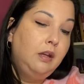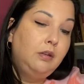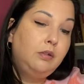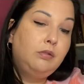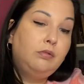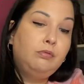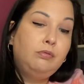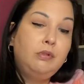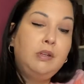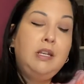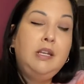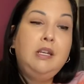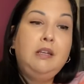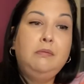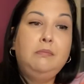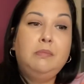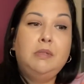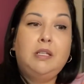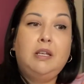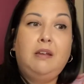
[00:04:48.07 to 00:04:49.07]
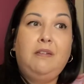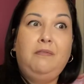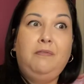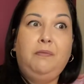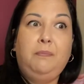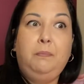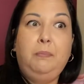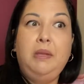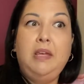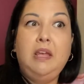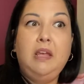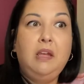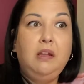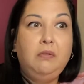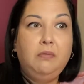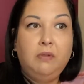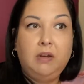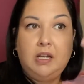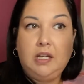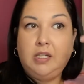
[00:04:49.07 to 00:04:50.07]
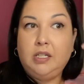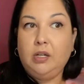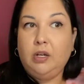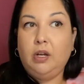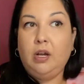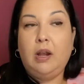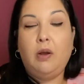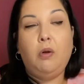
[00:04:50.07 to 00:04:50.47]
dreams of being rich or,